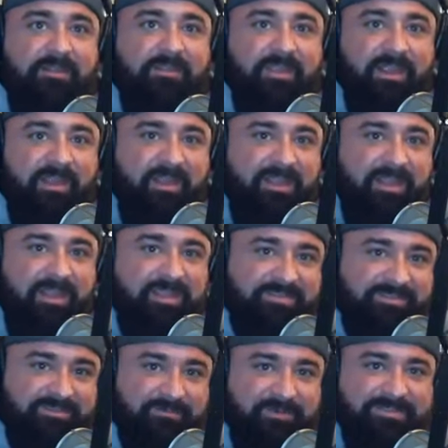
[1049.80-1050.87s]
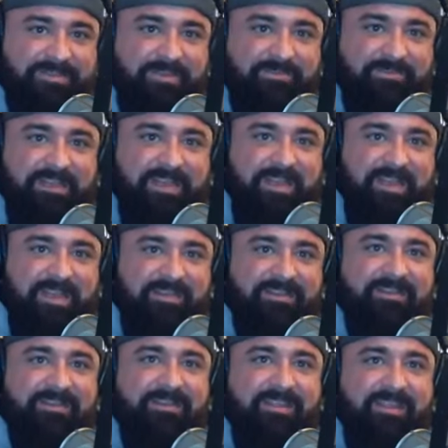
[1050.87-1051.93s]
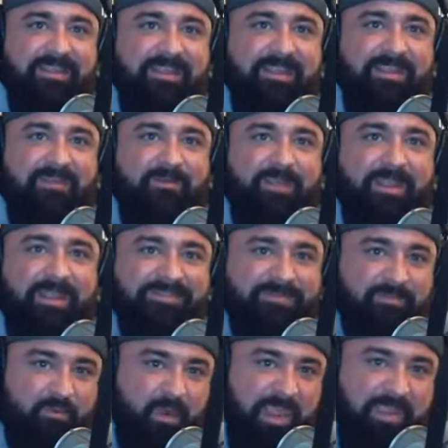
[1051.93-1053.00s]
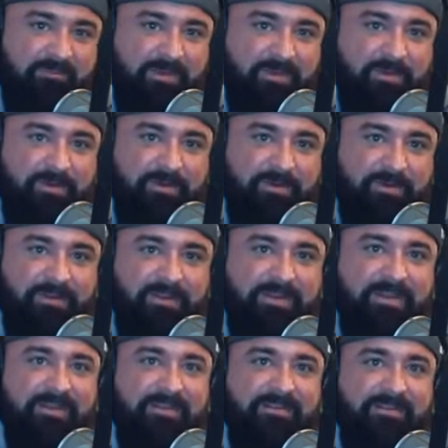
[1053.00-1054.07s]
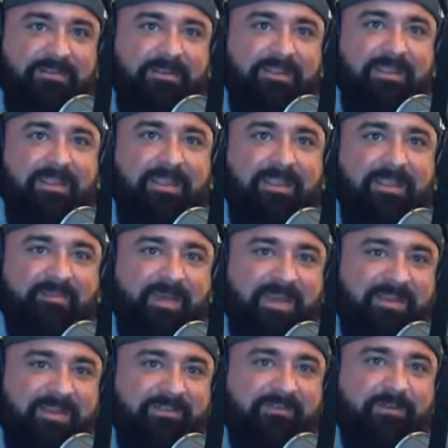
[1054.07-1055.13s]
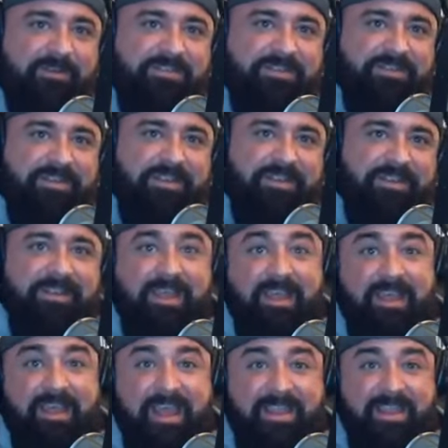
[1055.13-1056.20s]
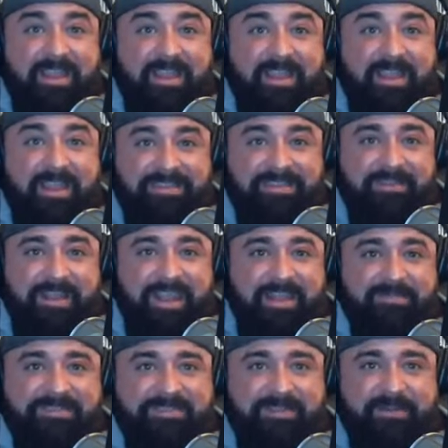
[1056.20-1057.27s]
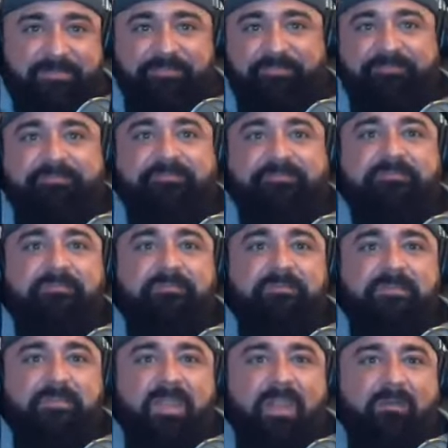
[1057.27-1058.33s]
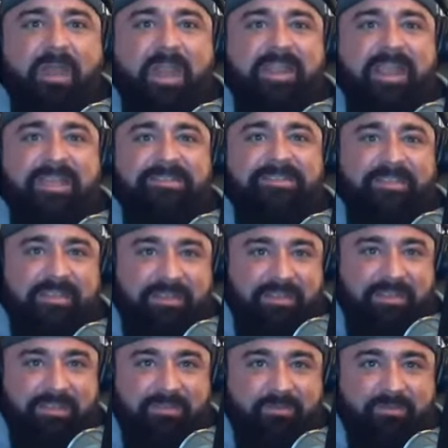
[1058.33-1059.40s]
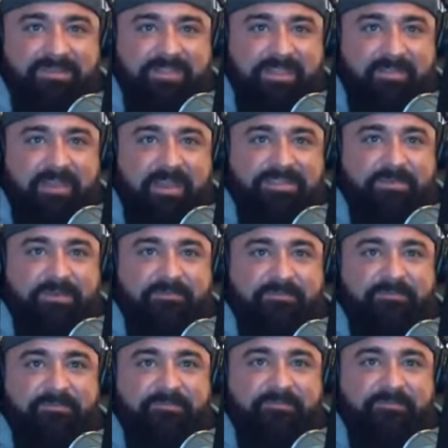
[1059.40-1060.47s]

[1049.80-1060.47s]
There it is. What's up, John? We got some waving going on here, but unfortunately, I can't see your name. So, all right, guys, we'll see you in the next one.